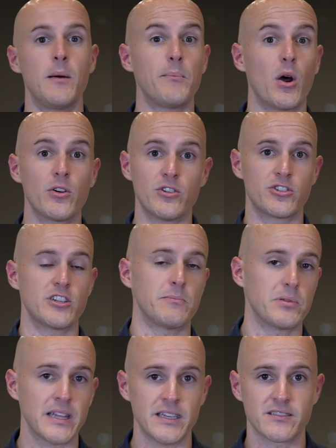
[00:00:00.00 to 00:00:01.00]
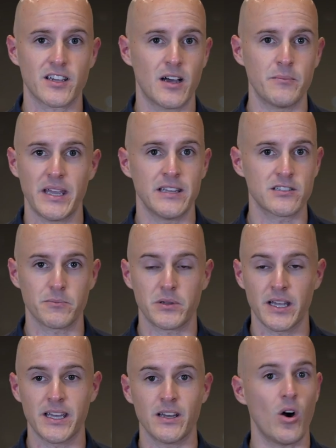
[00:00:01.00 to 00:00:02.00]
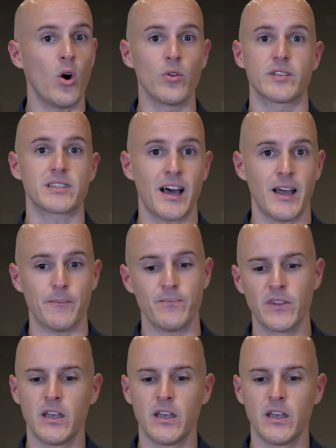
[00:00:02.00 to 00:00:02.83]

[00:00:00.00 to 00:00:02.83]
partnership plays come into play all the time.